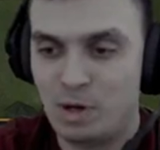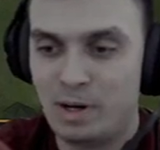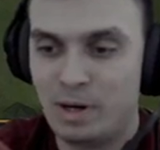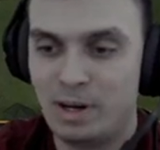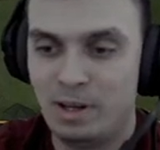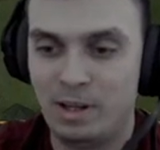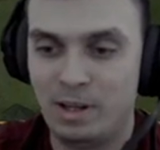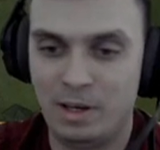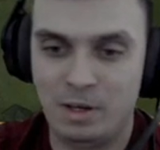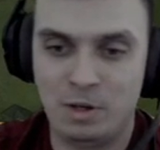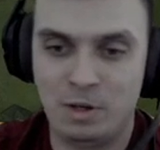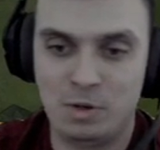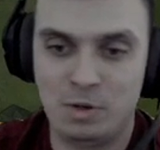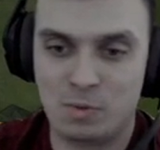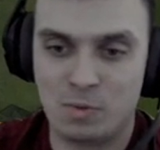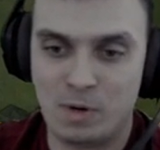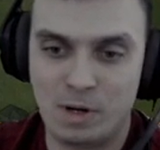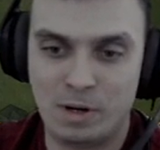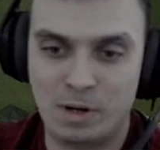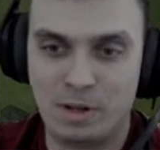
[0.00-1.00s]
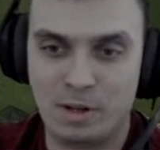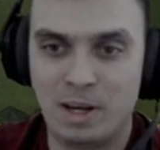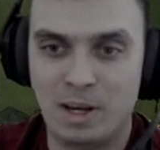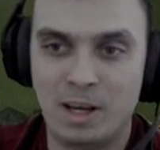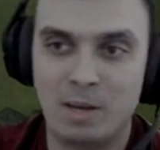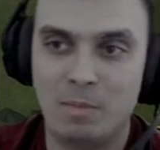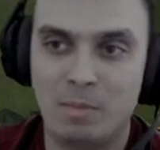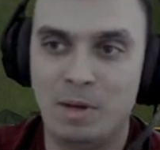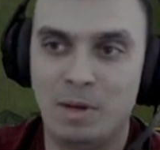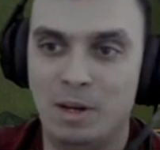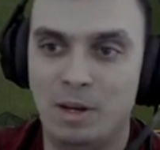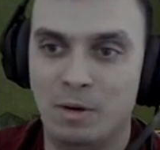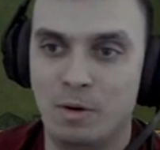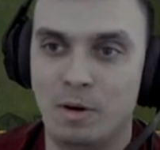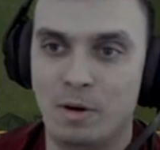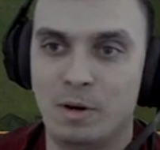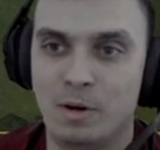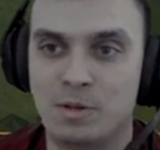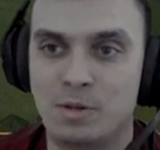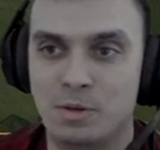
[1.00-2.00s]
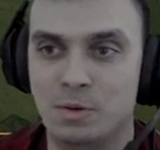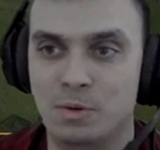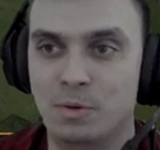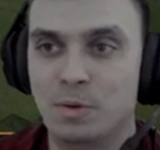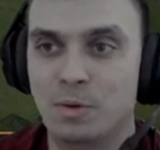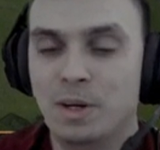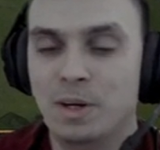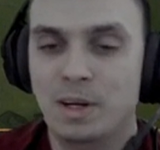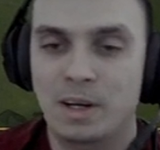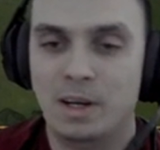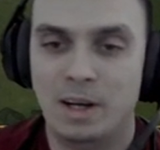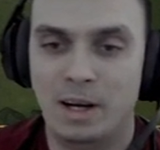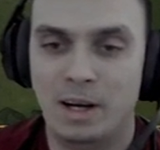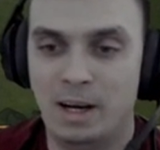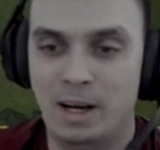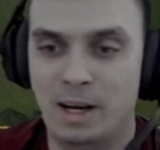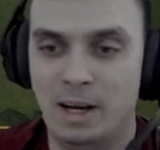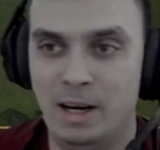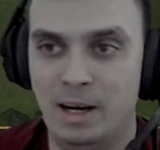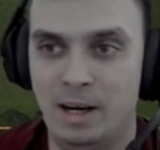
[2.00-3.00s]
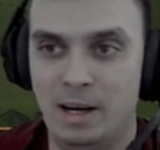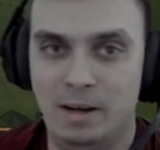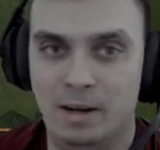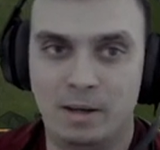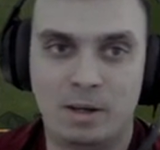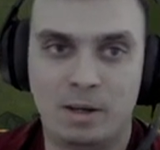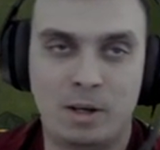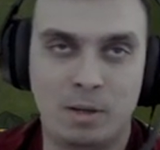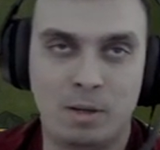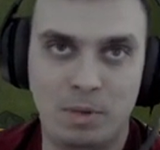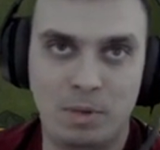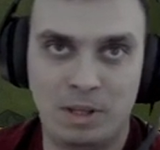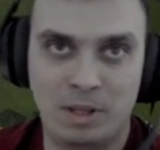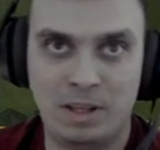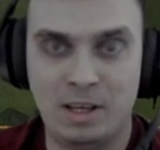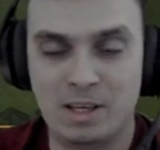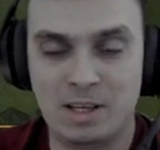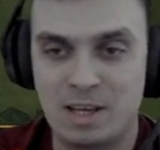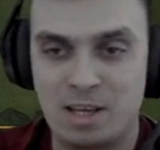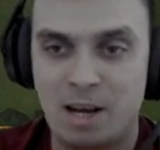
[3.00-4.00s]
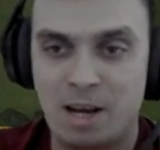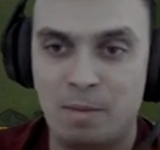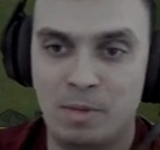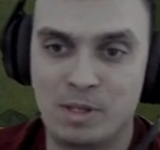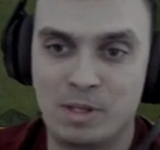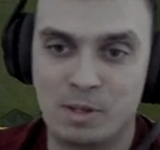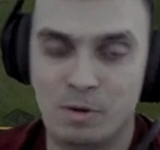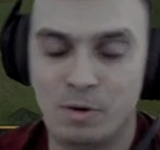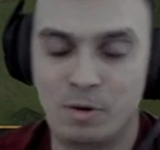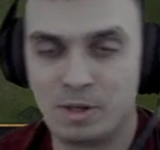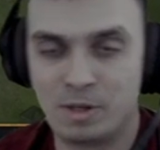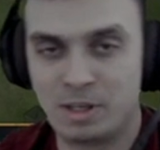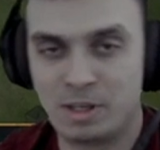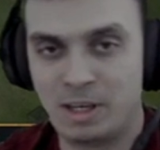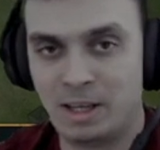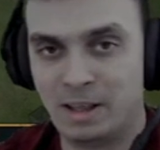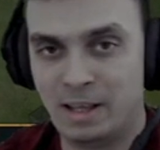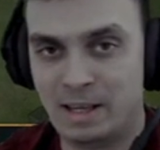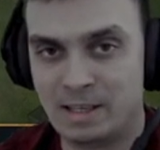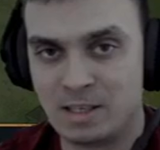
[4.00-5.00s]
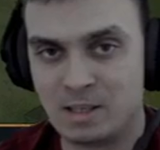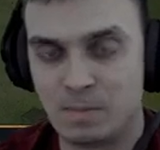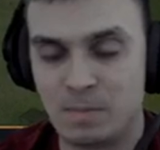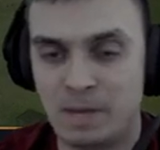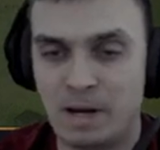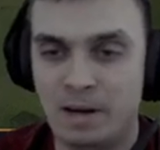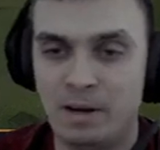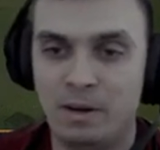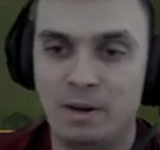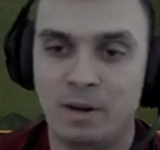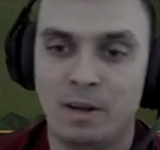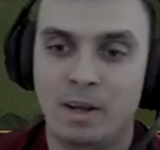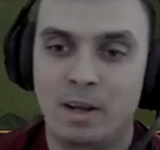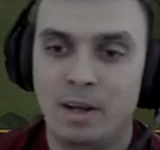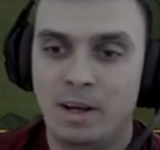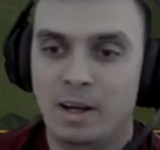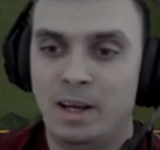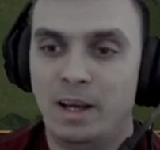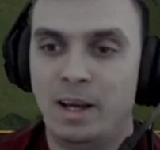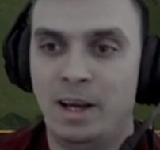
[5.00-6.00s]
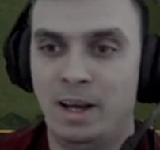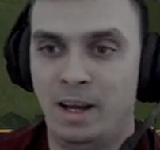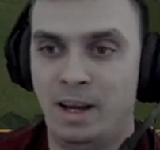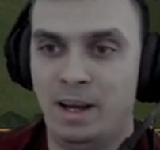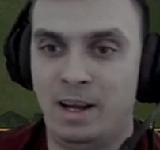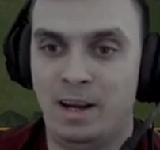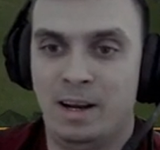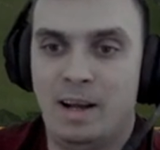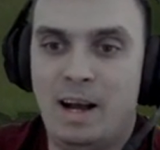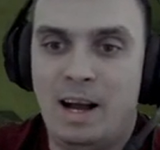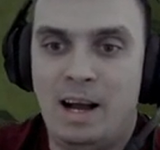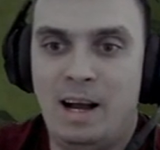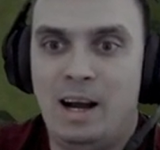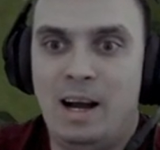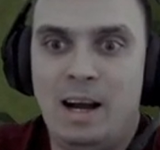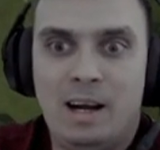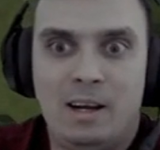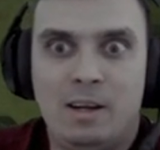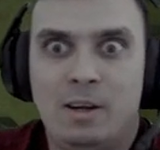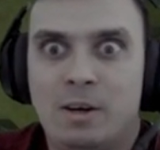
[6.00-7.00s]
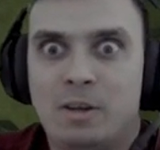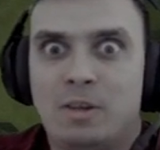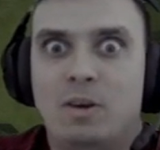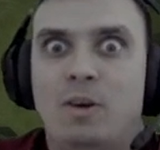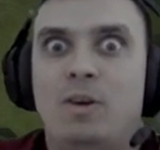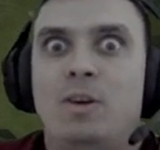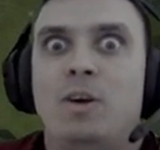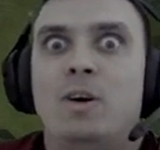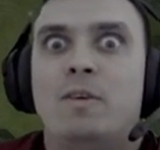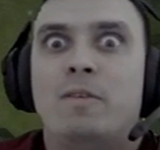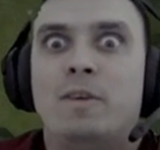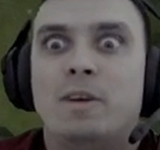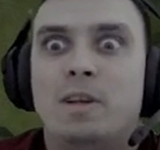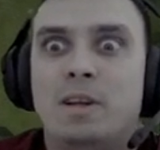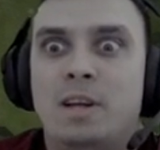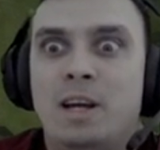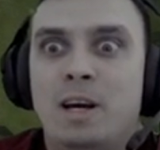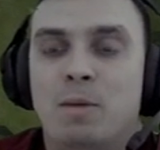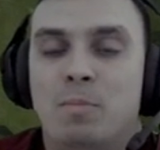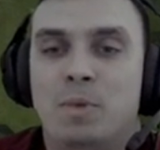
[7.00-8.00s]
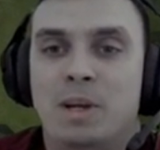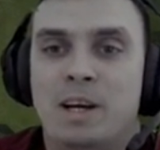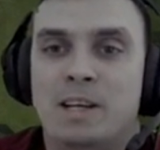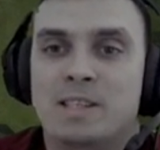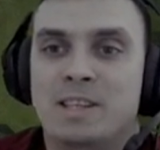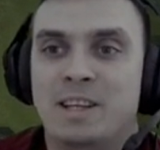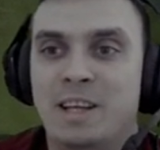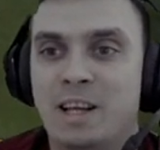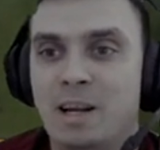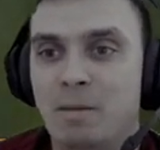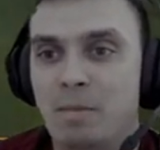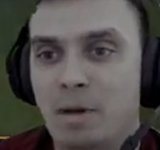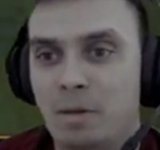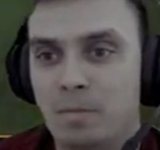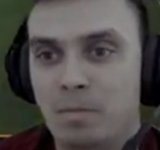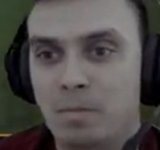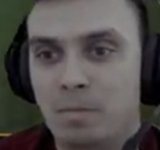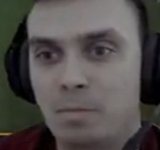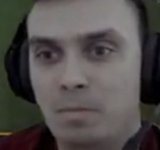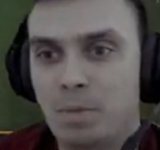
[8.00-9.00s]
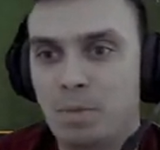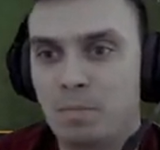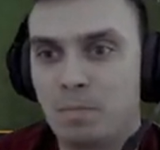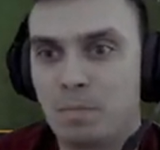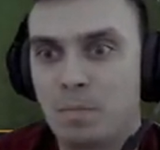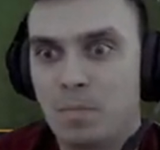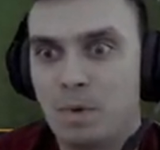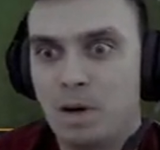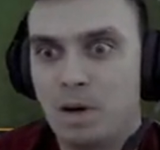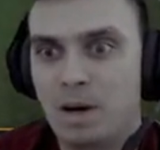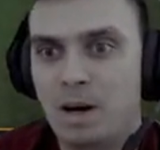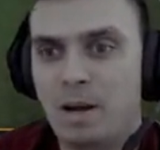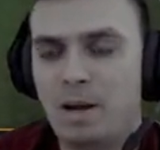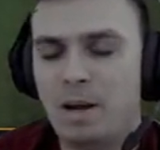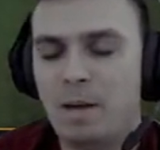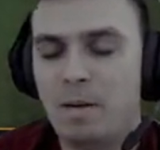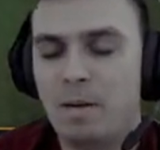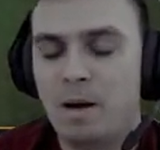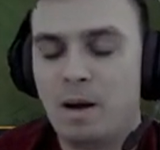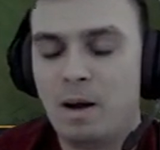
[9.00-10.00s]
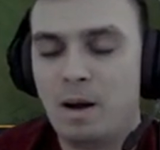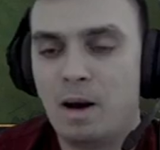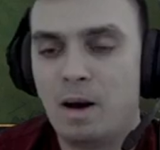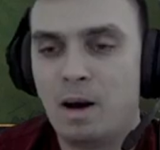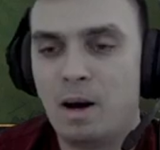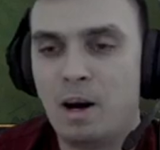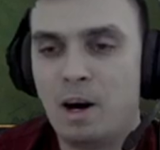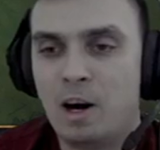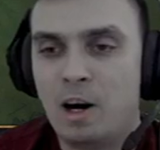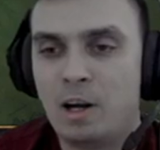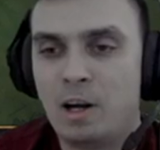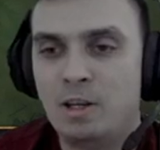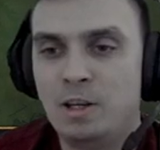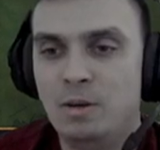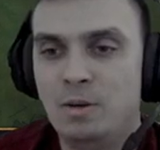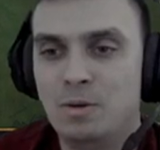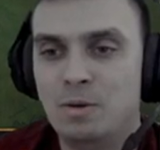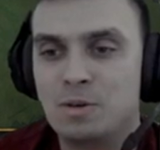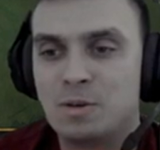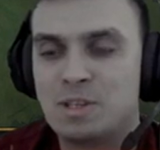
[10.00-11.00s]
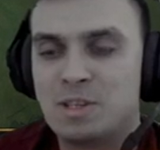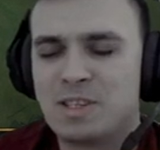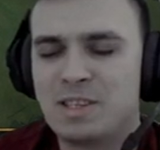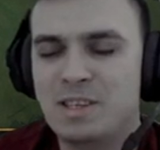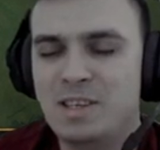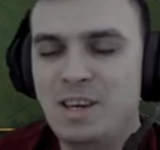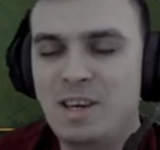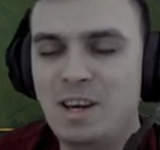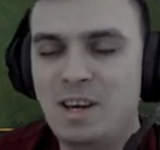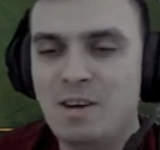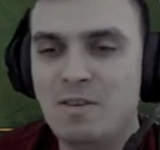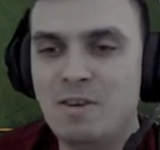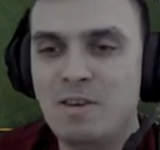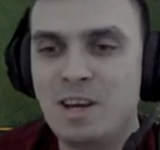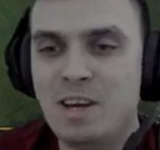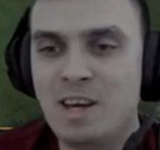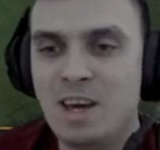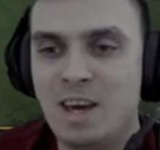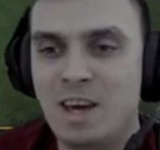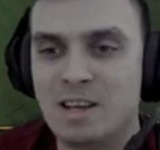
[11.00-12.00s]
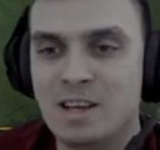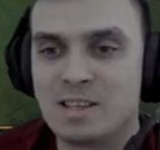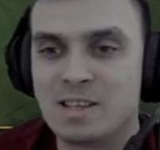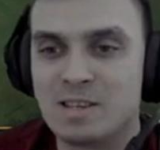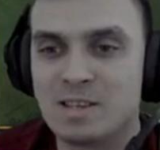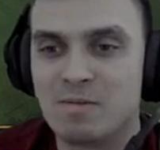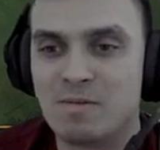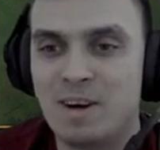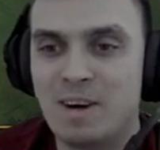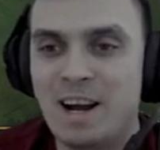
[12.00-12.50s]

and then use one on the enemy in order to uh, complete the assignments in order to get that spell. And I looked all over the damn place, and then I'm like, boop, I'm like, are you serious? It's right